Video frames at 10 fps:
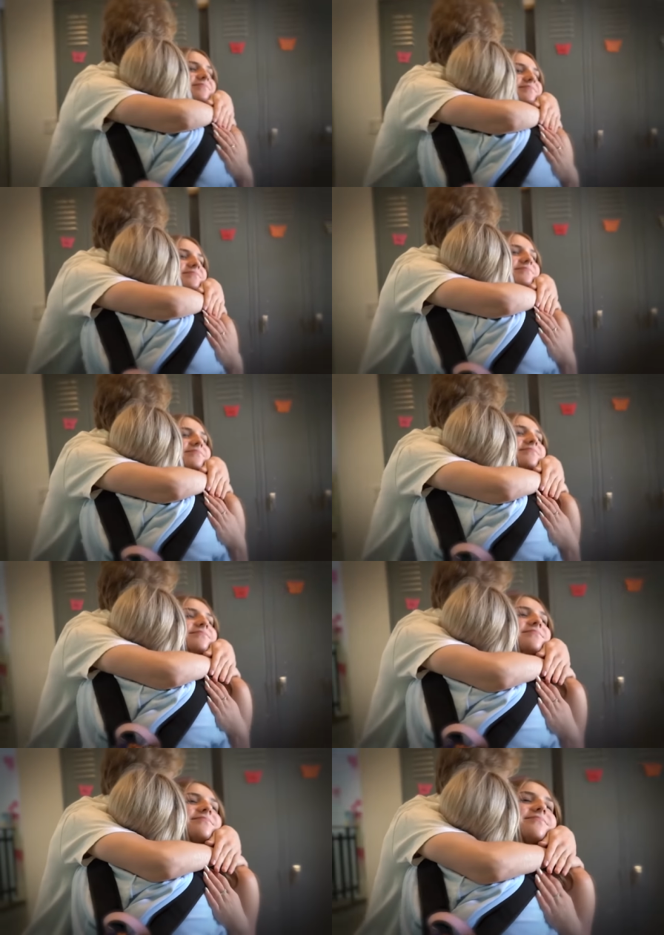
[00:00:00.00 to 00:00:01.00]
I wonder if
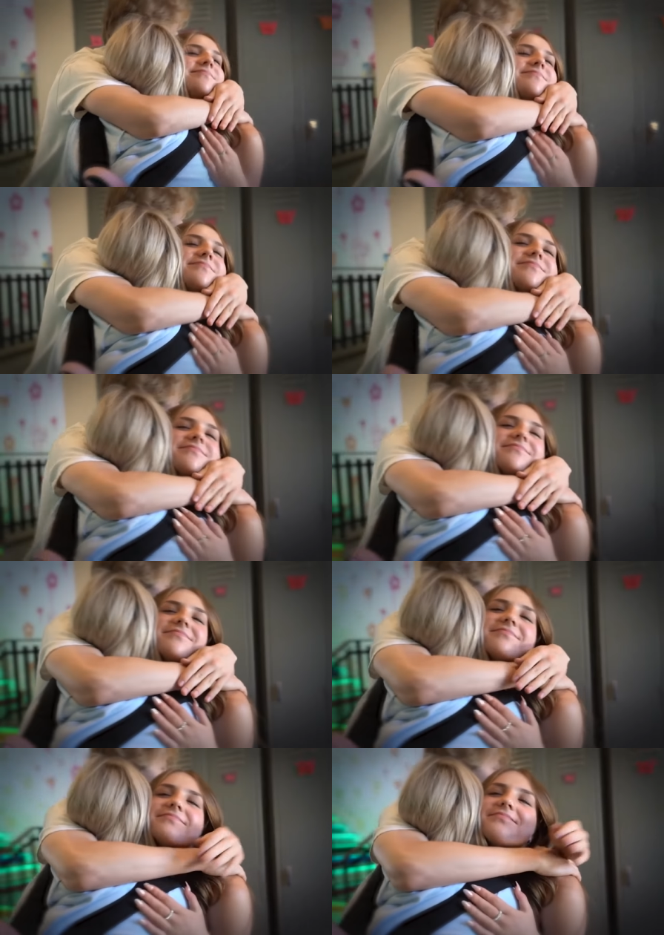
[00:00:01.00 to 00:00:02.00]
she was thinking someone in